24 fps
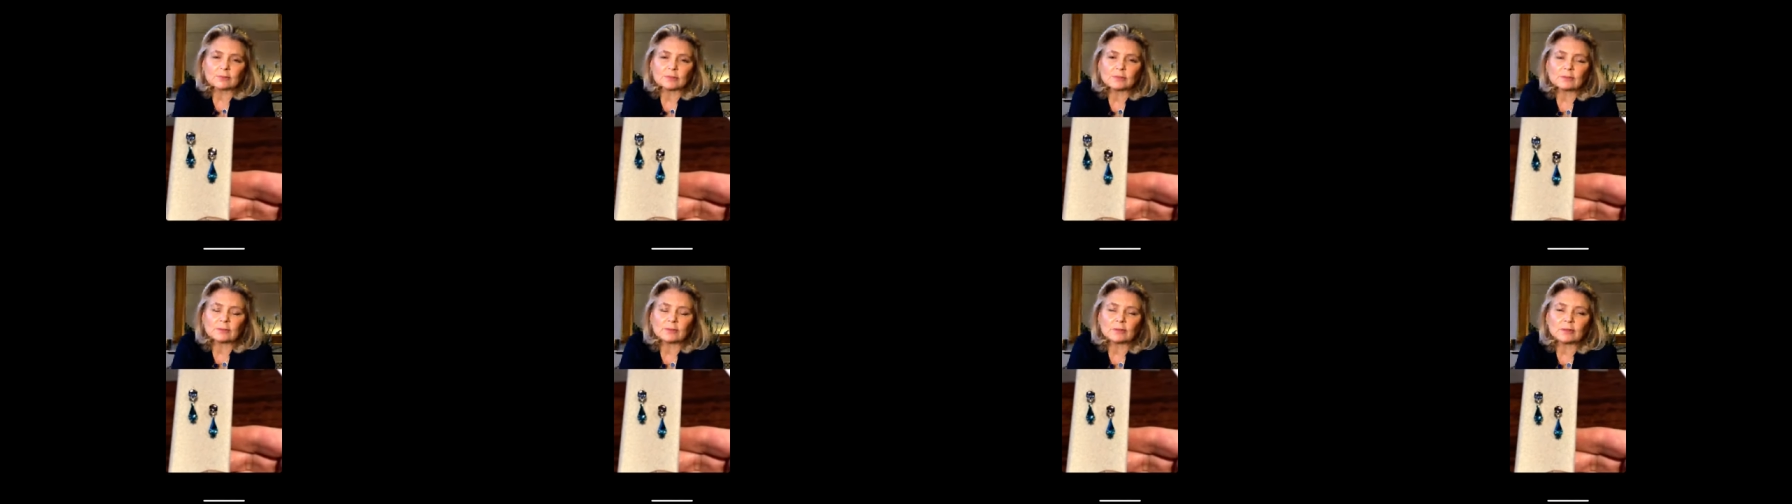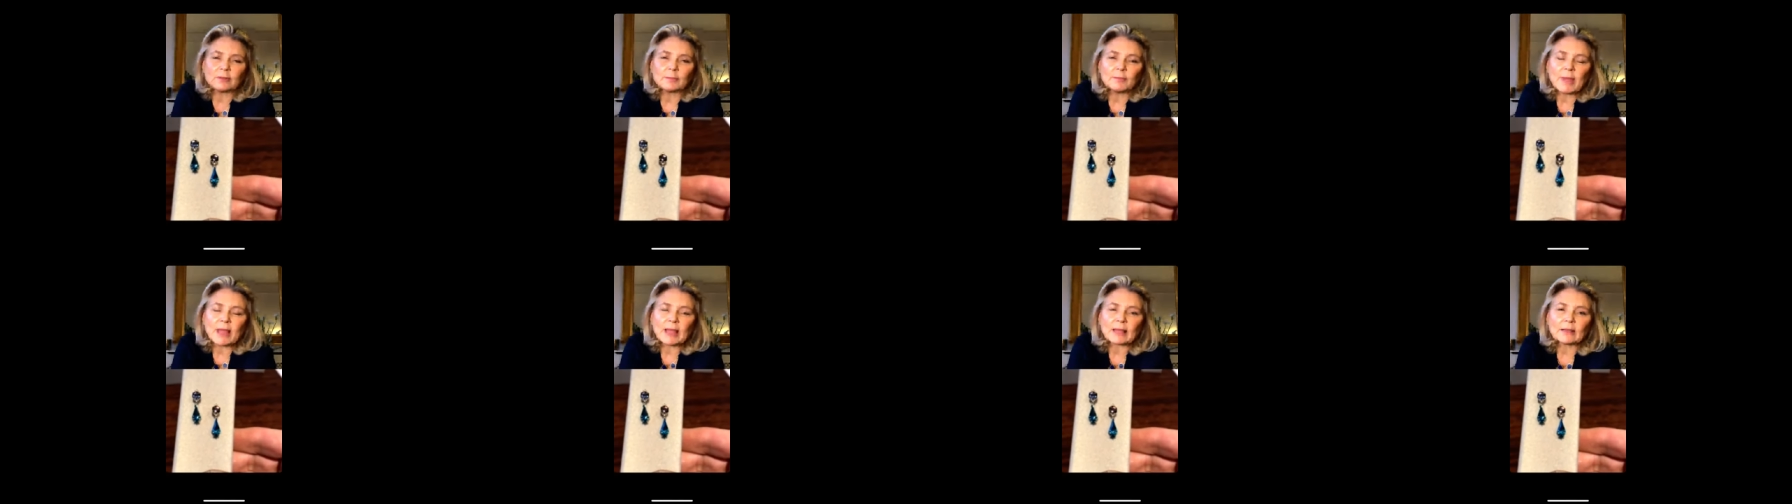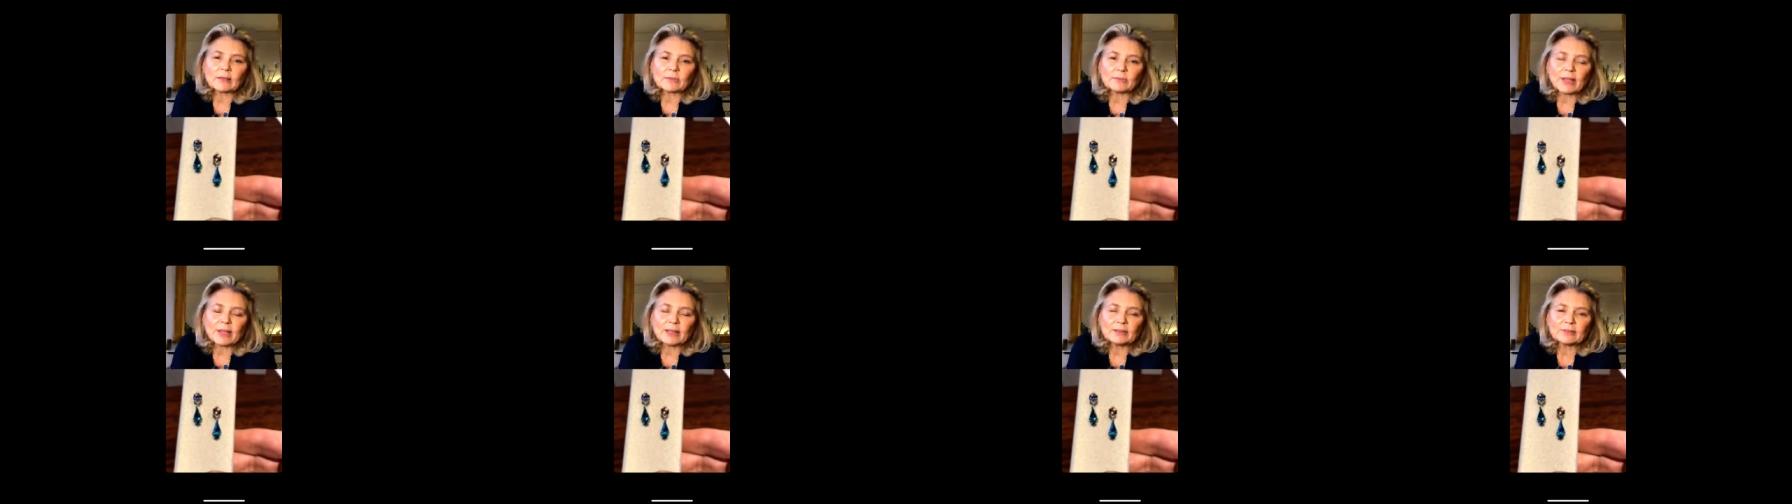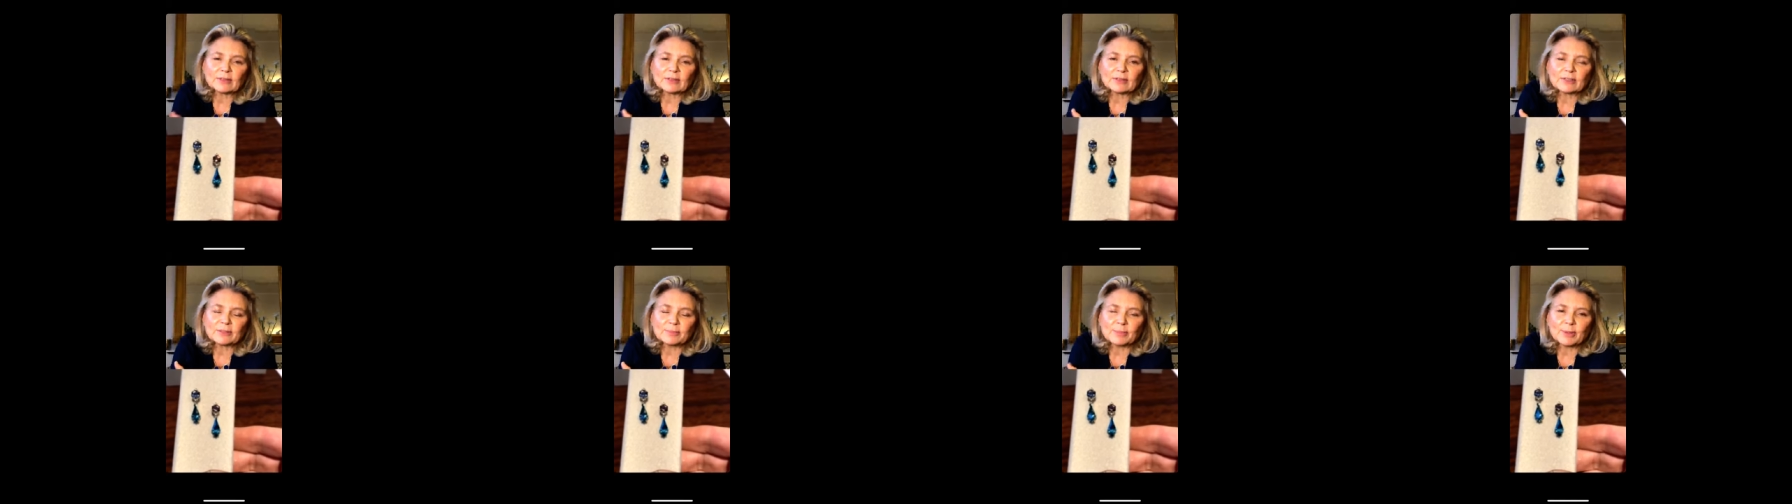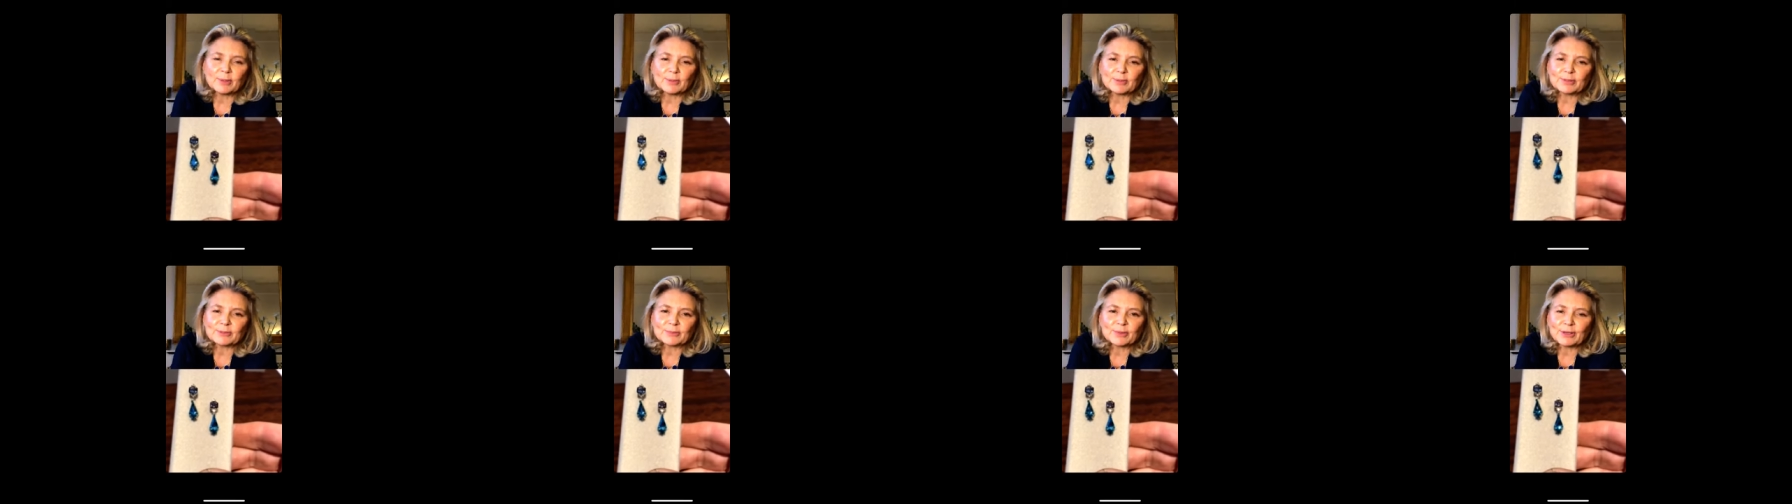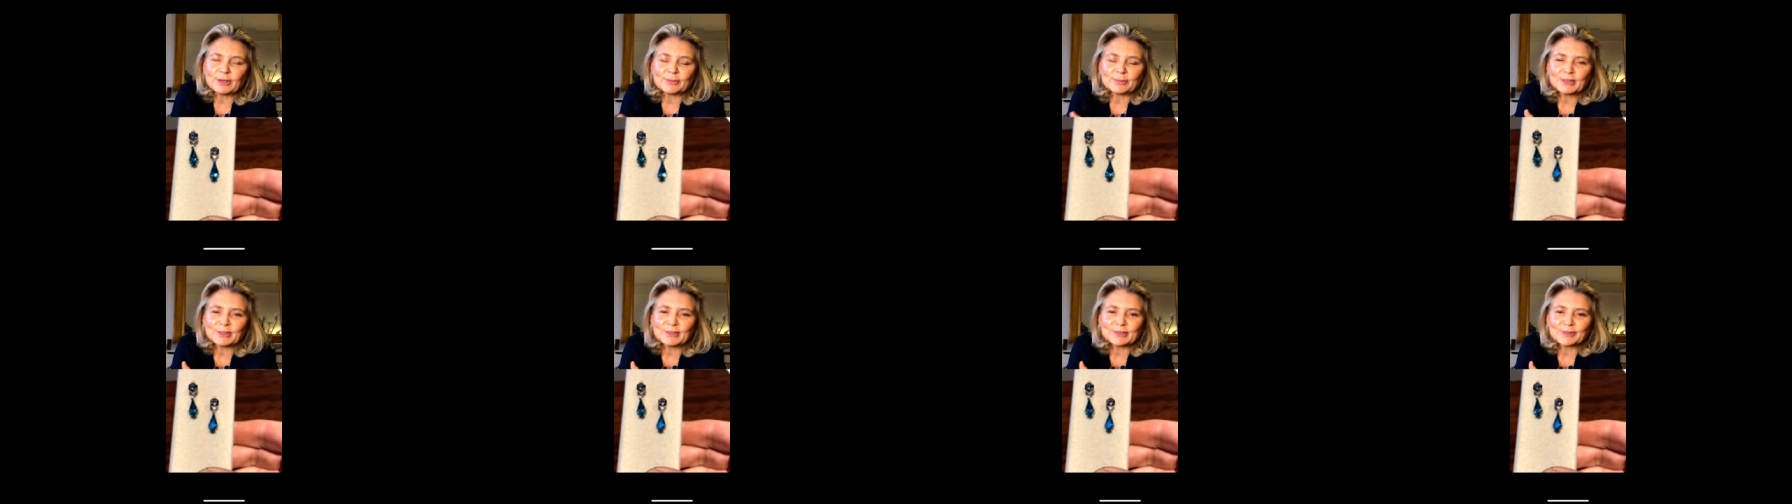metal around it is blue as
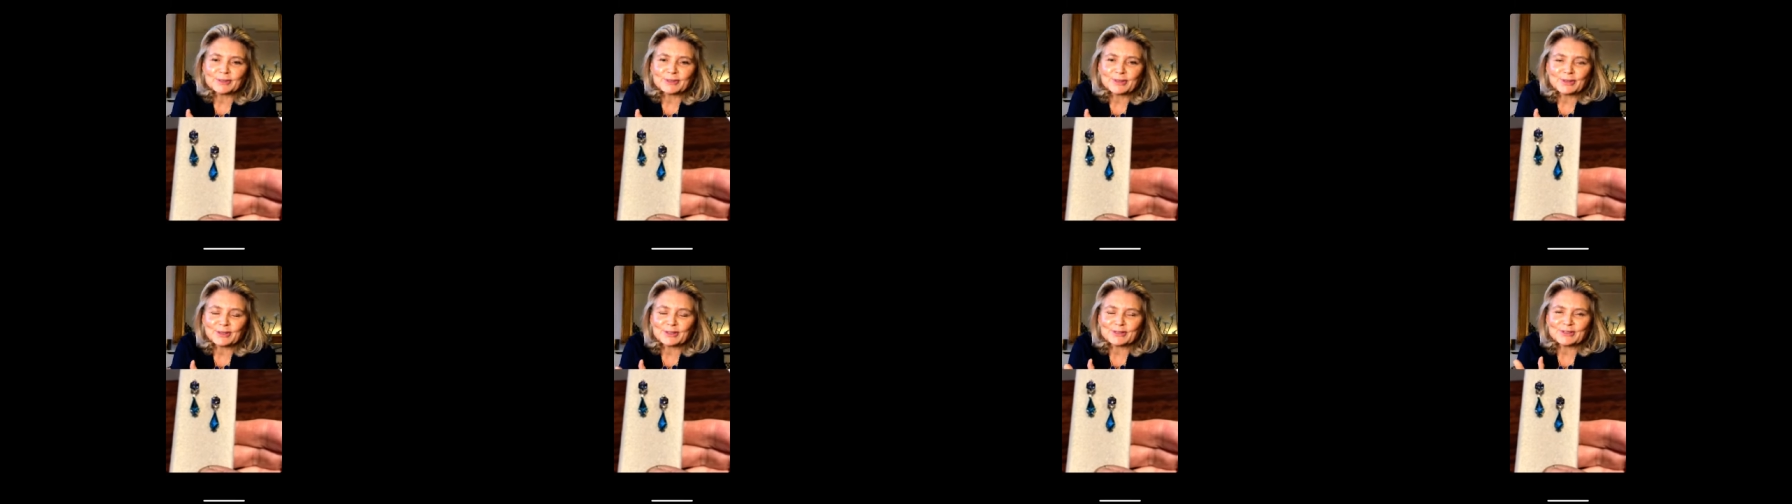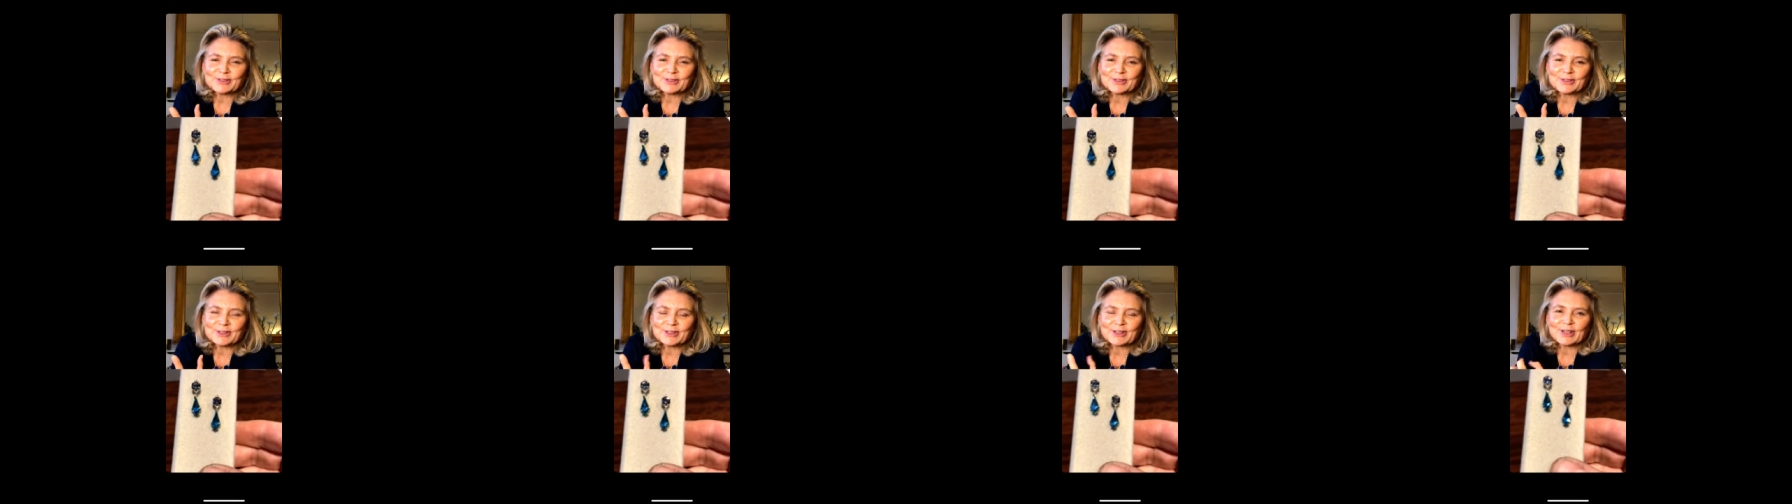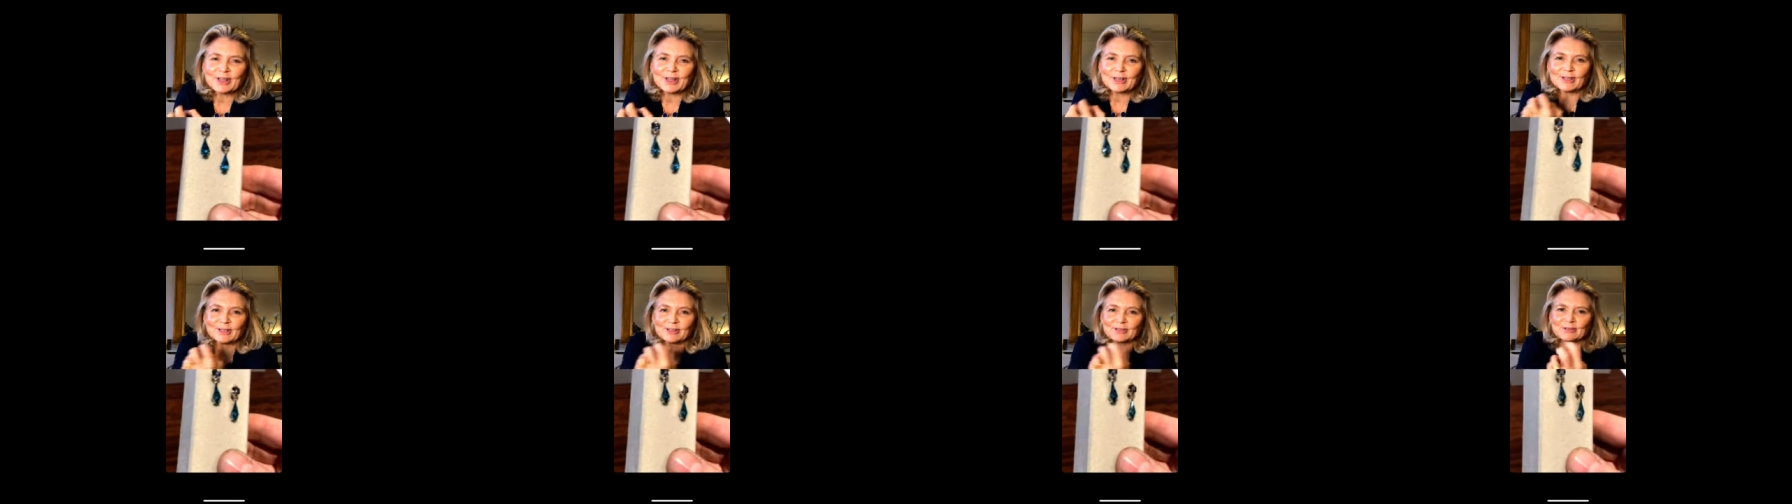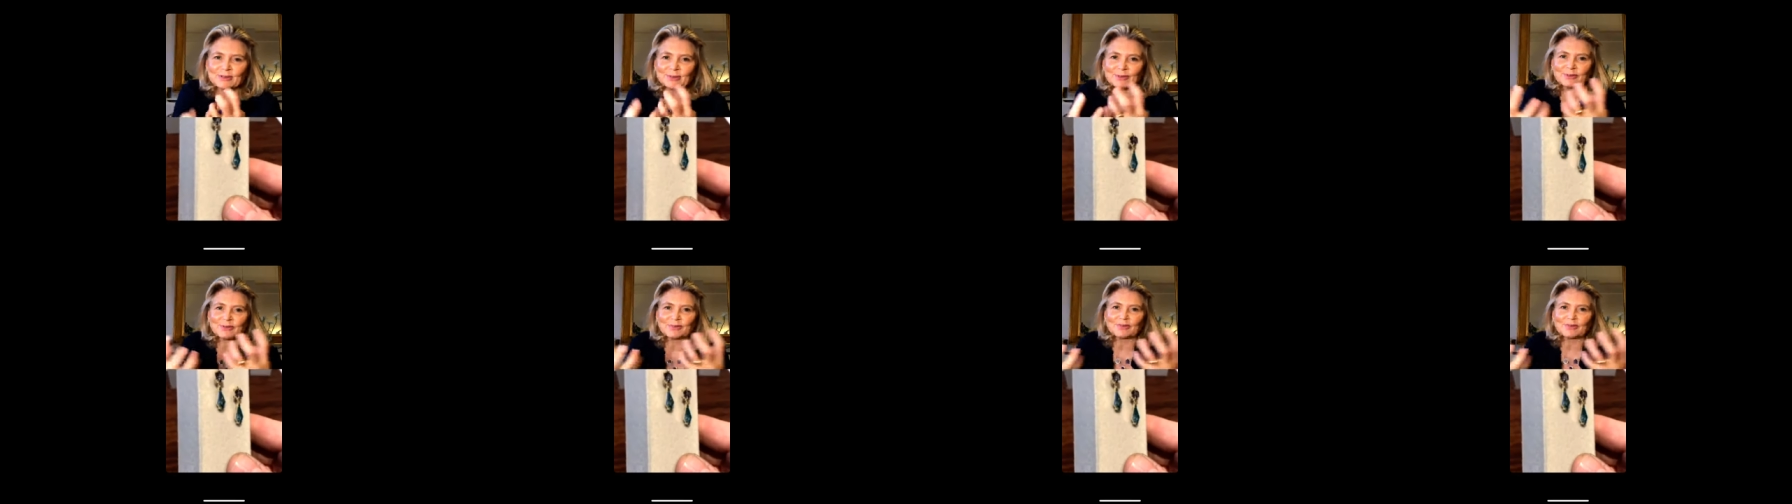well, but it's not. It's just the colour sort of.